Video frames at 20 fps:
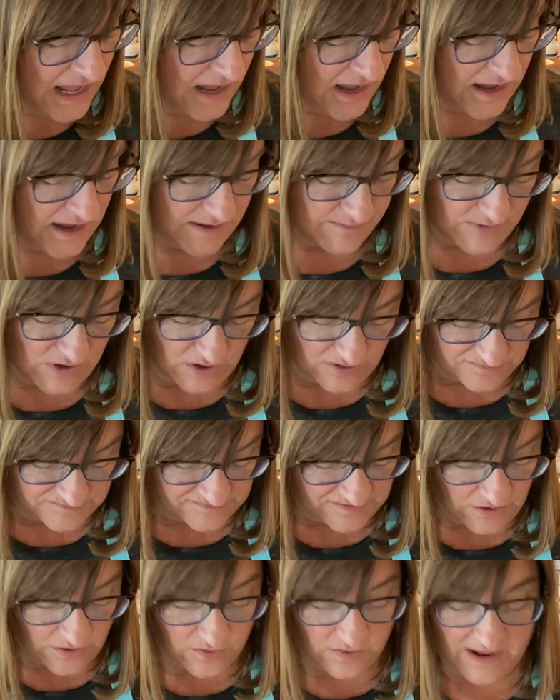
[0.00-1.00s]
Um,
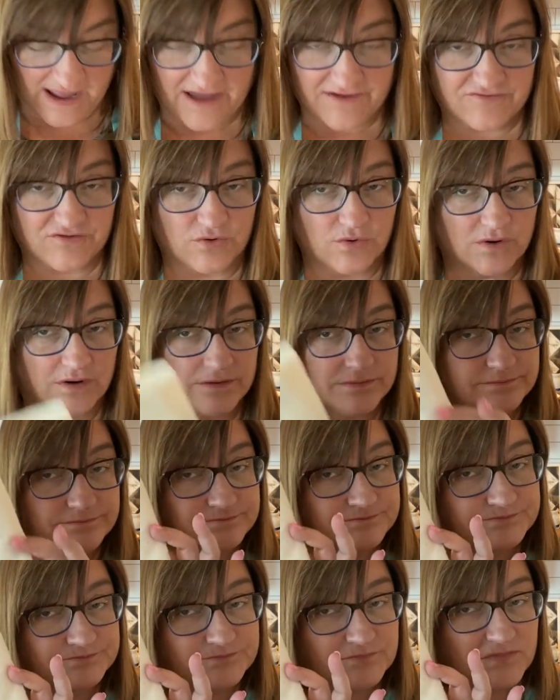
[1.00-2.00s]
also have your,
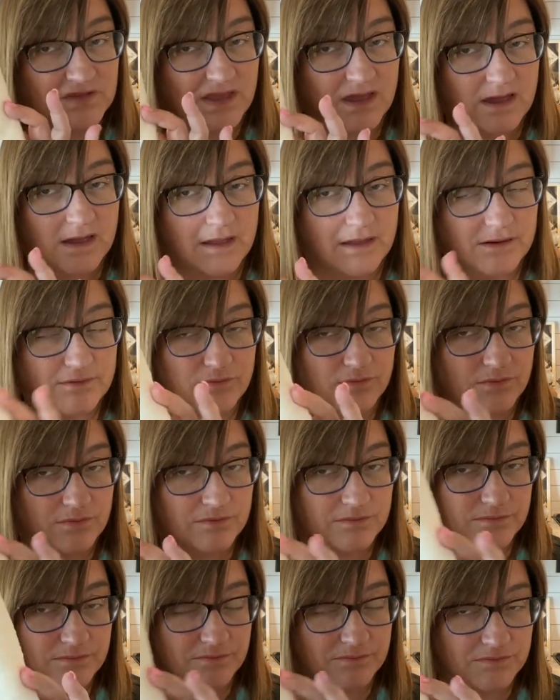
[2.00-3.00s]
uh,
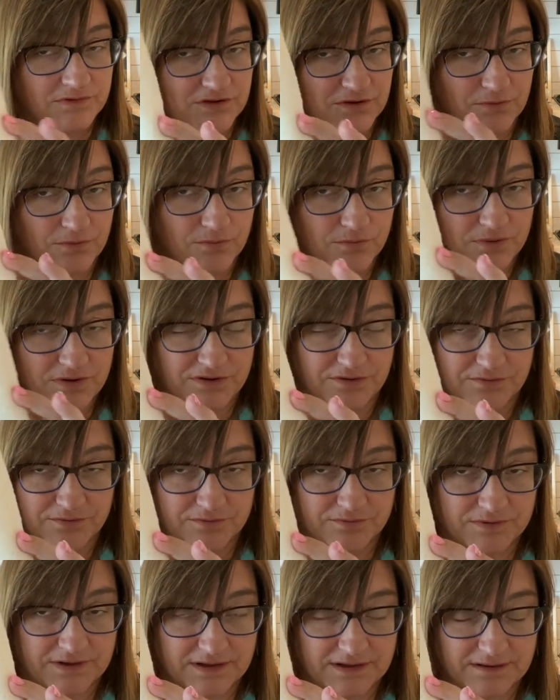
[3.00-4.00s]
your,
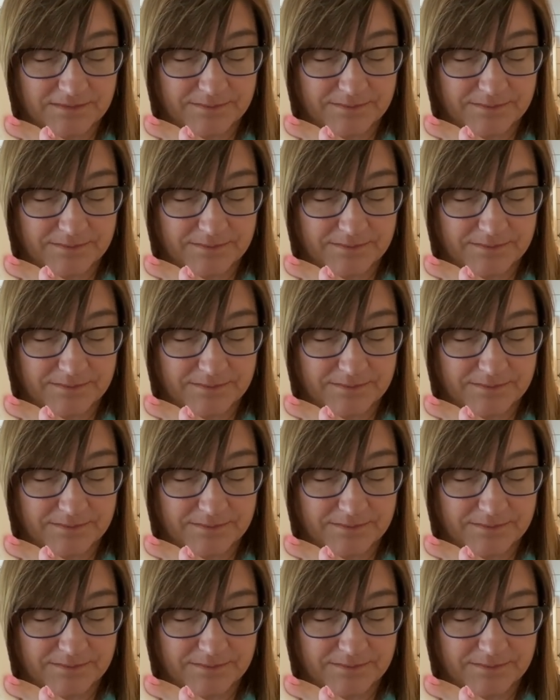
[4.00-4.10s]
your, uh,